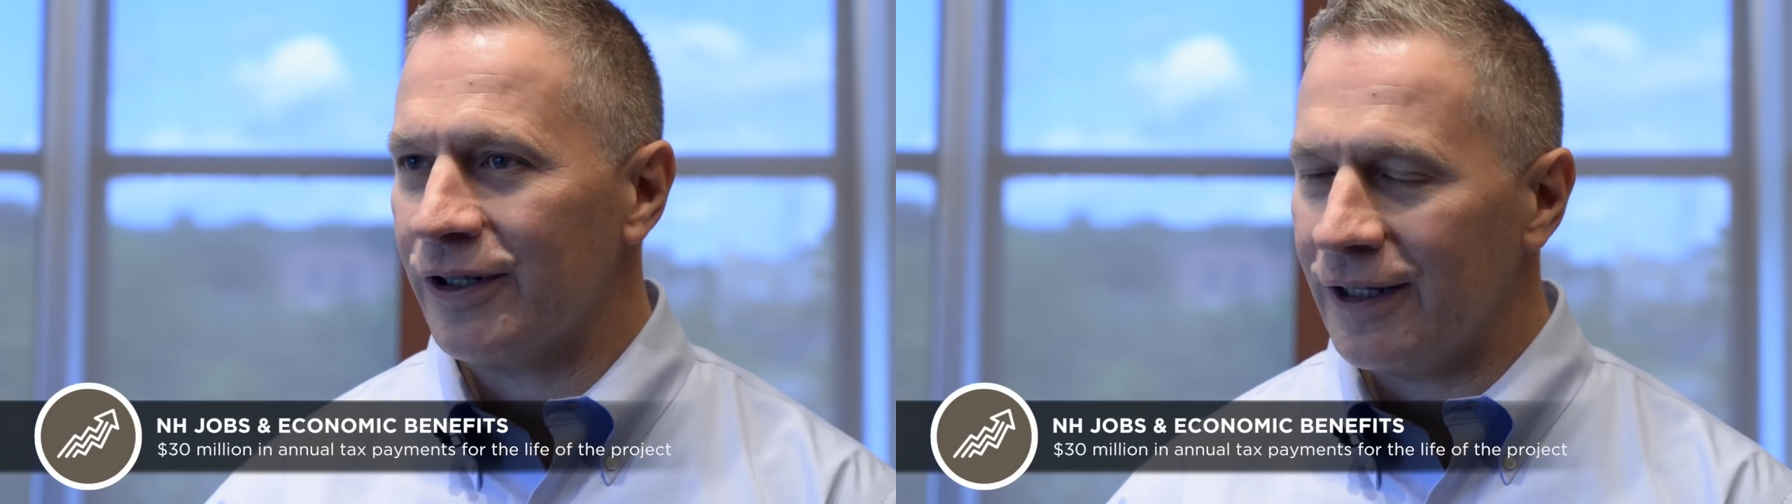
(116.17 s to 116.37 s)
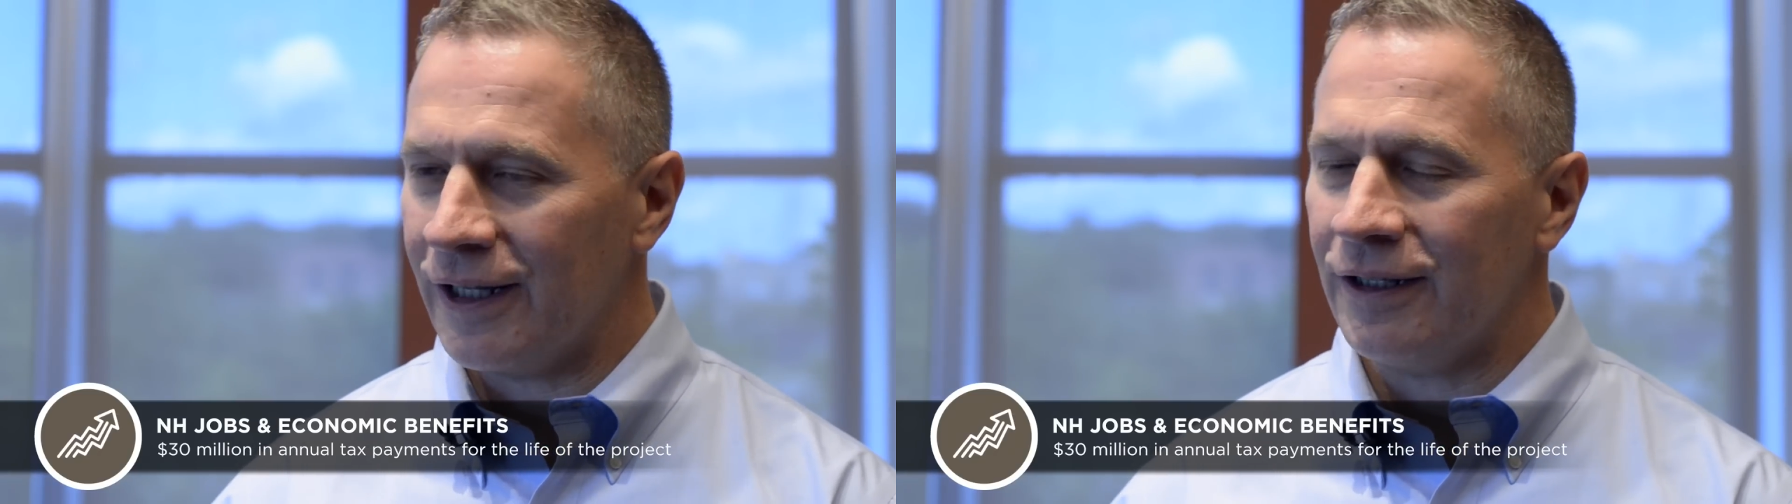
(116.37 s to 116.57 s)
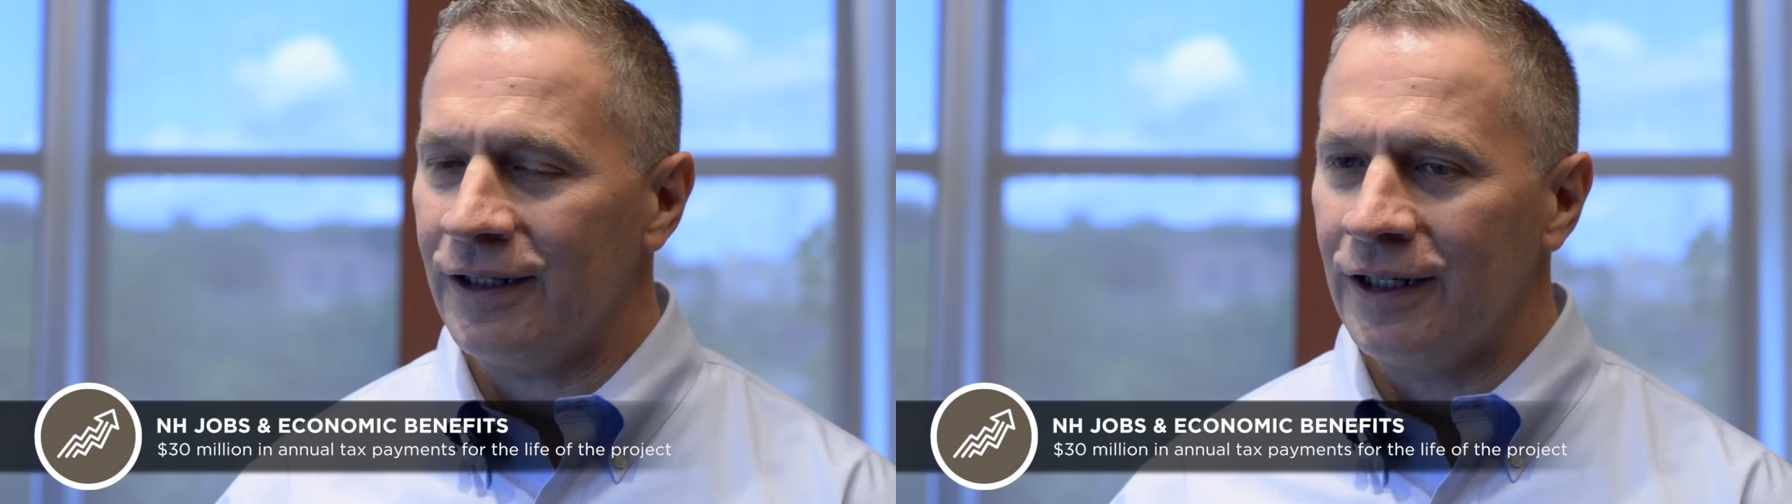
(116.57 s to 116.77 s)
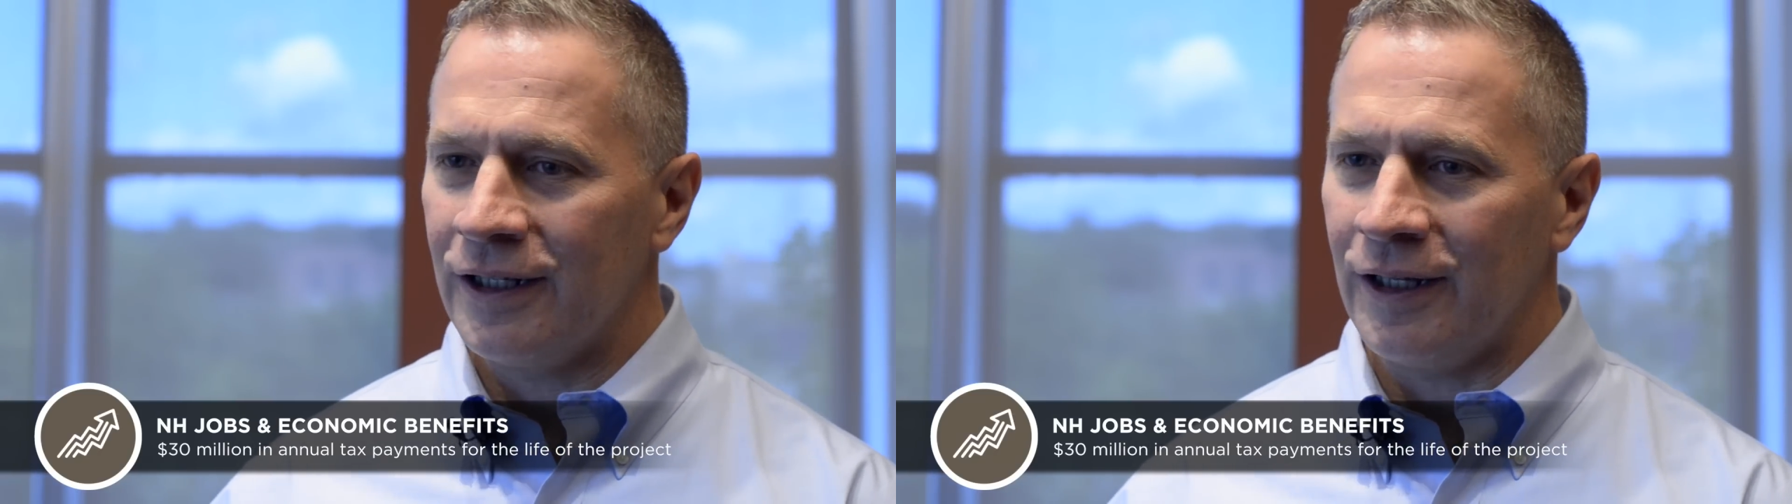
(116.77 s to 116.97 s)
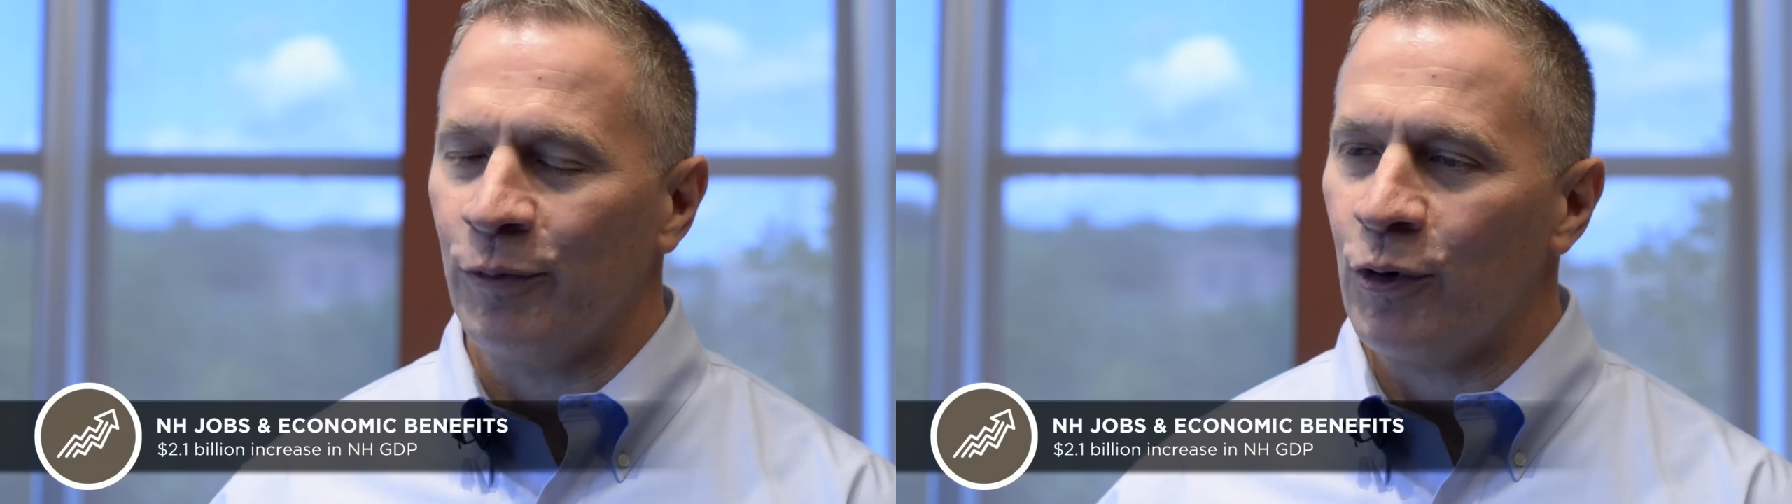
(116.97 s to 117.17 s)
And then,
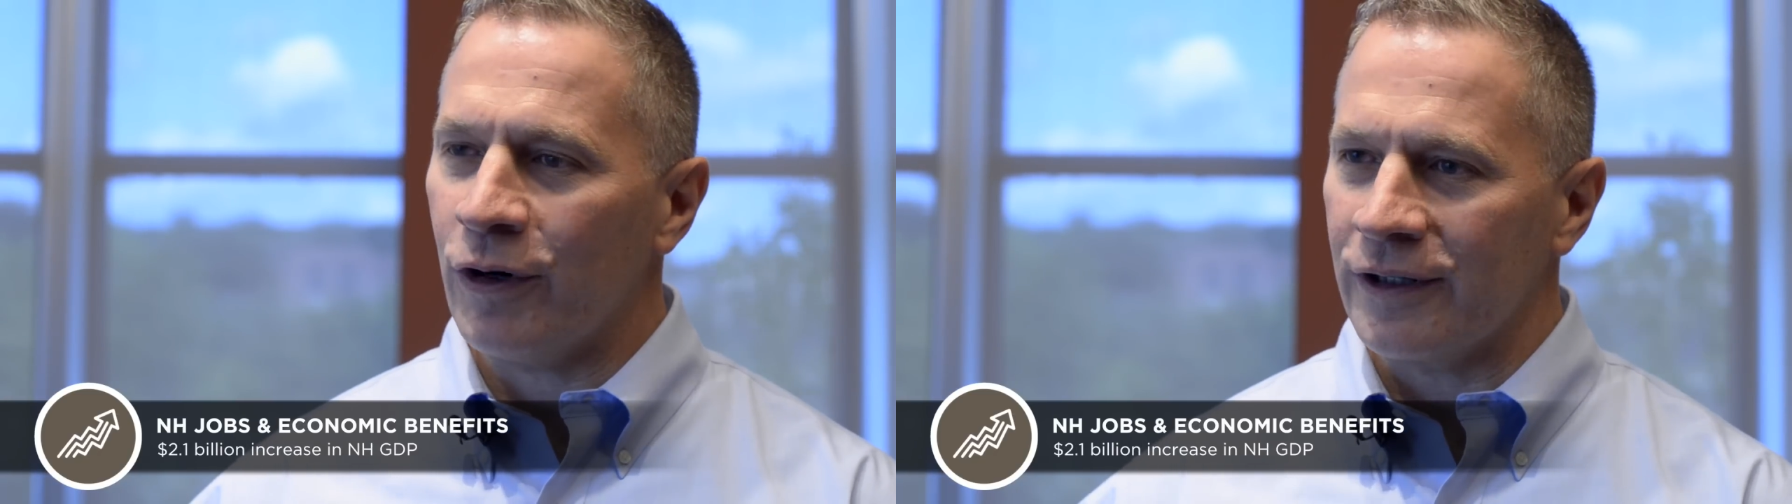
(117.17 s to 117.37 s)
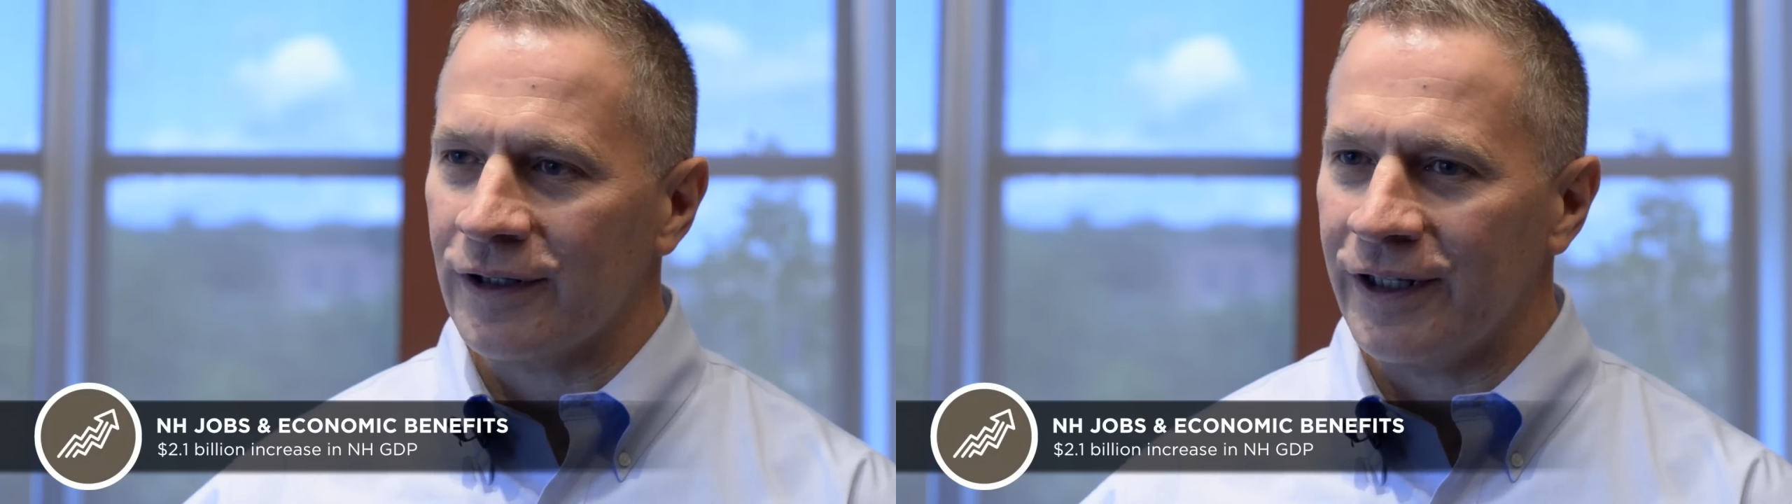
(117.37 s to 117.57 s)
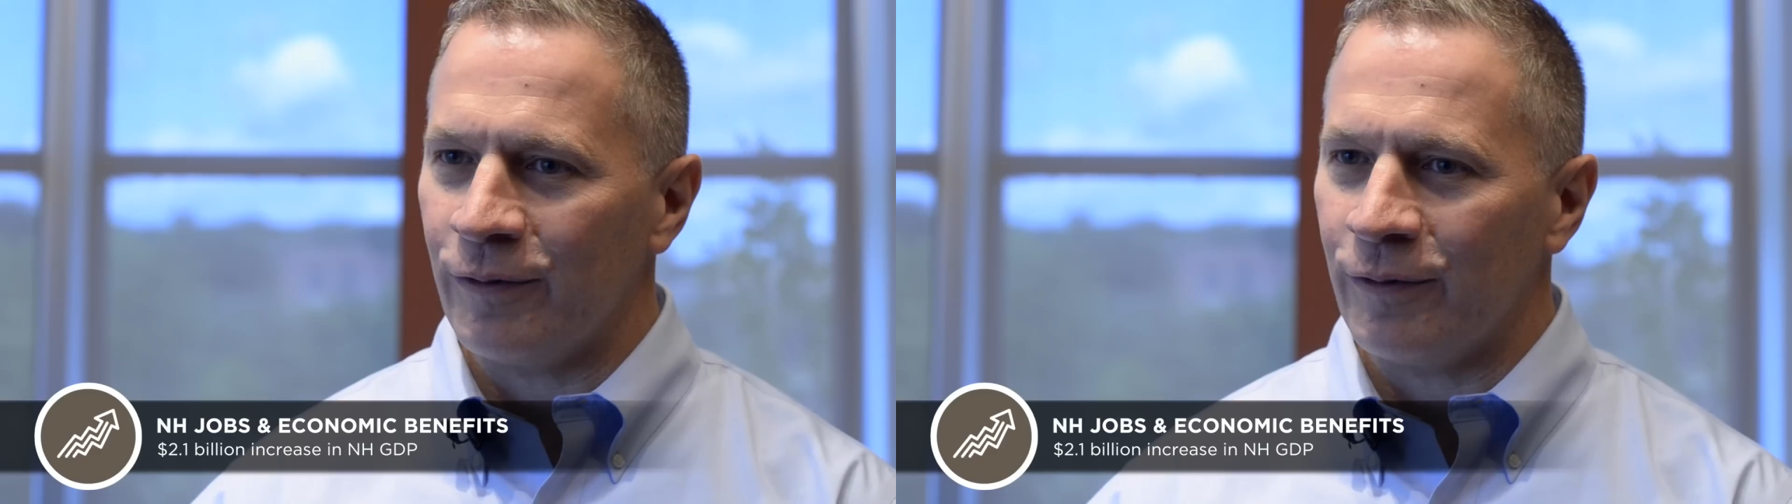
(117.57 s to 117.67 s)
importantly,